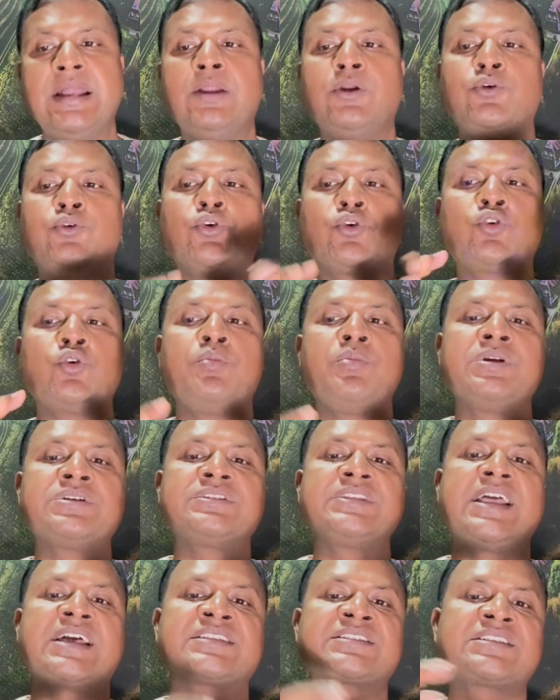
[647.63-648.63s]
documents
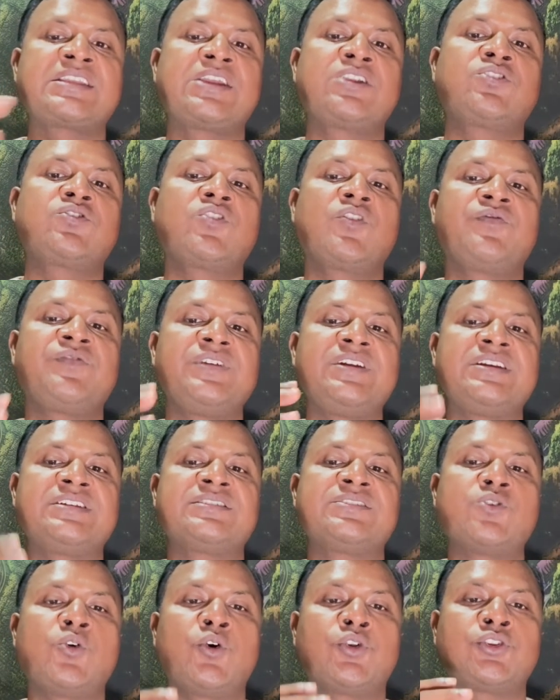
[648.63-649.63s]
the extent of
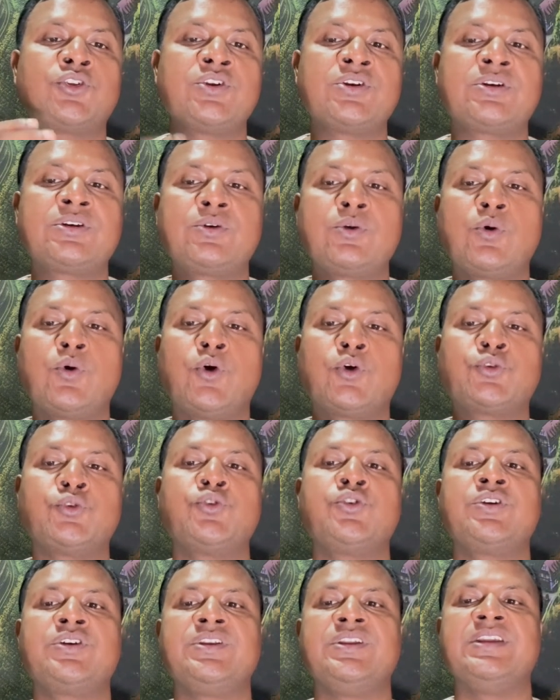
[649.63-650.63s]
its
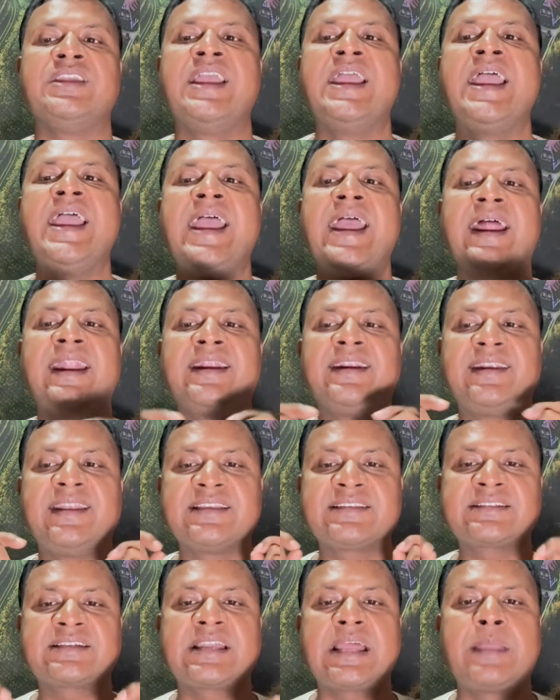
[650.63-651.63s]
authority, and
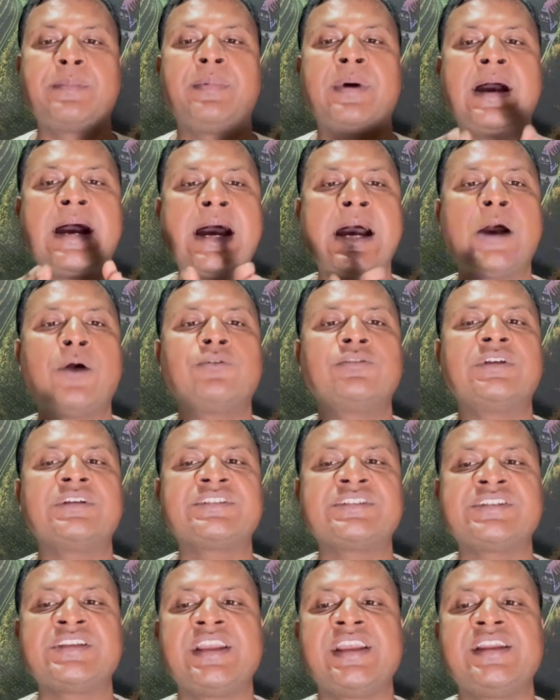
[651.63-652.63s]
describe how the
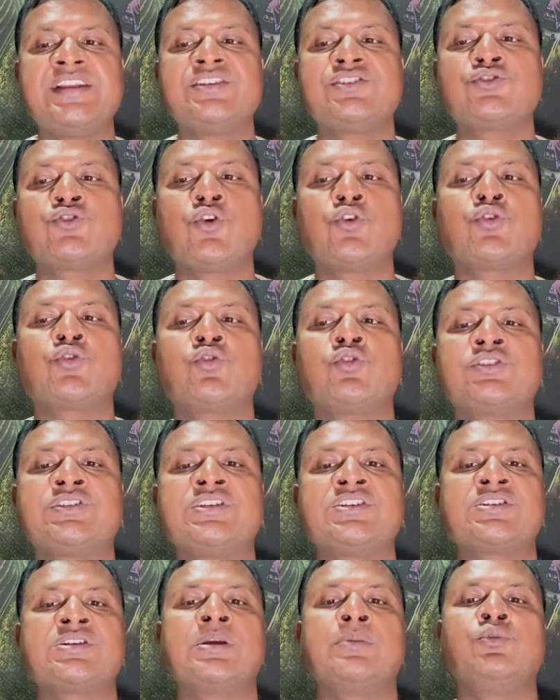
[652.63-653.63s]
change control
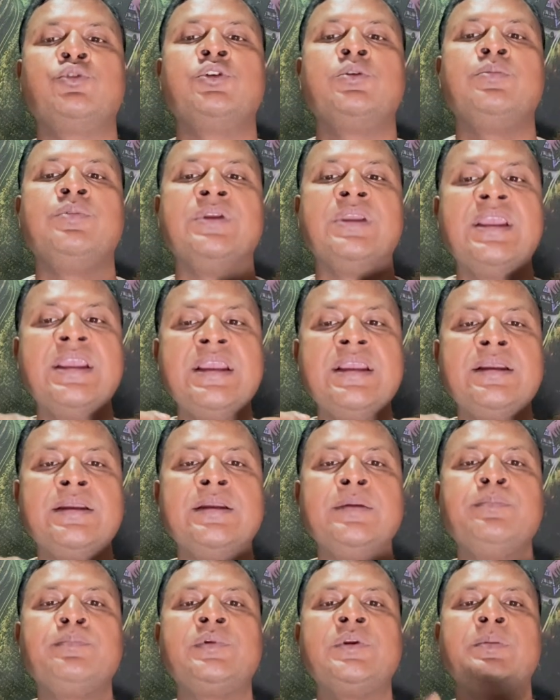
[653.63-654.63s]
system will be
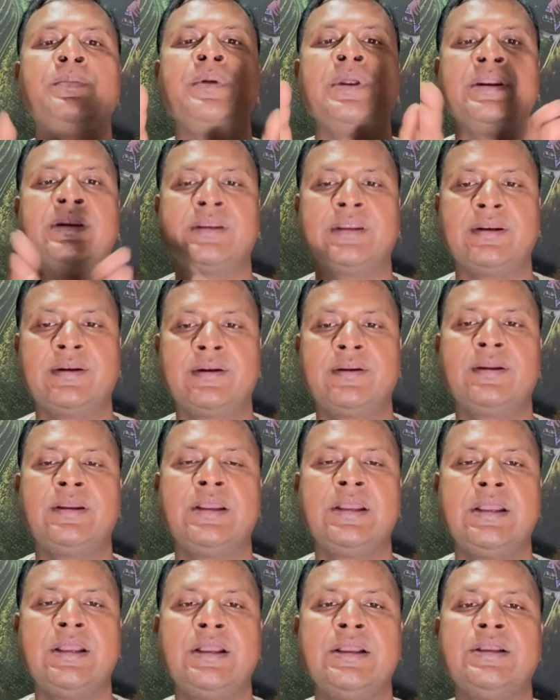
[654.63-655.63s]
implemented.
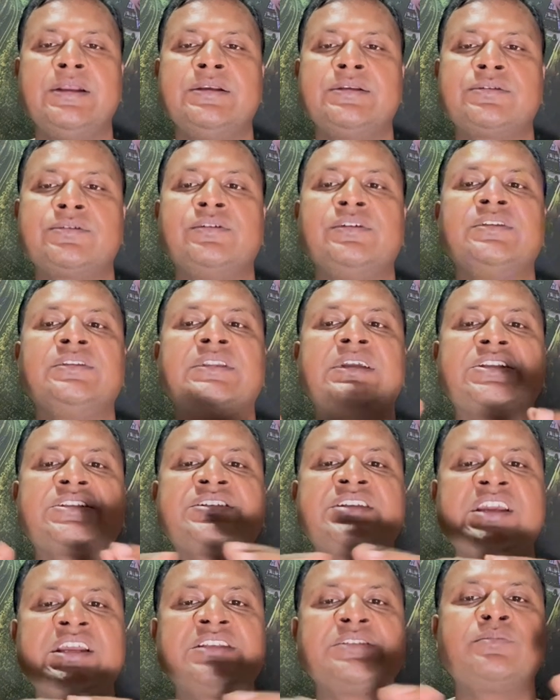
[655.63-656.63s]
So in the
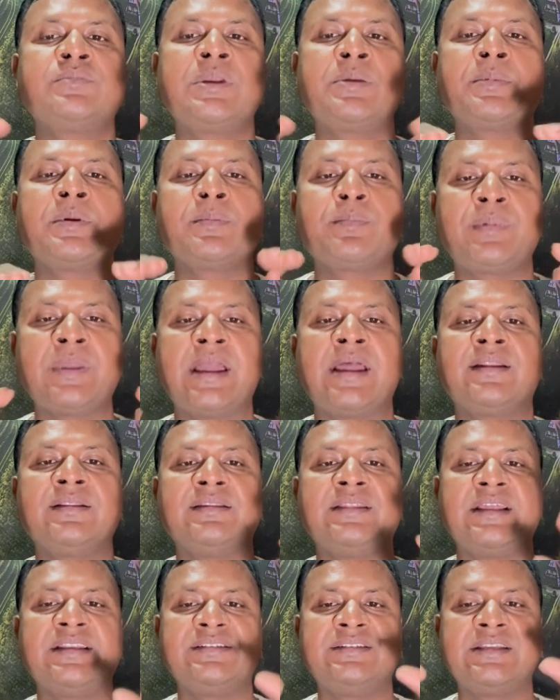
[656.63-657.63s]
change management plan,
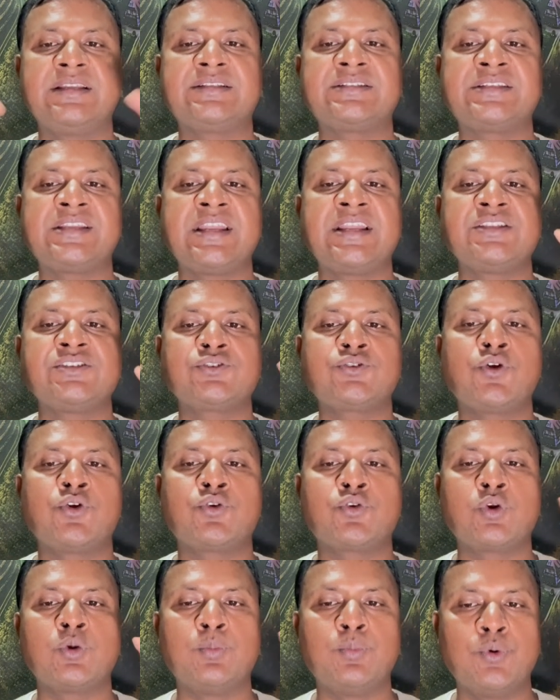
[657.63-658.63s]
there is a change
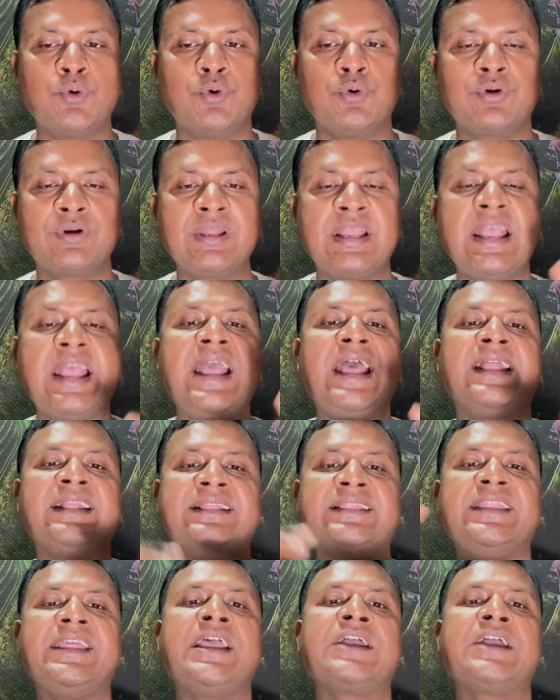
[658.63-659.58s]
control board. They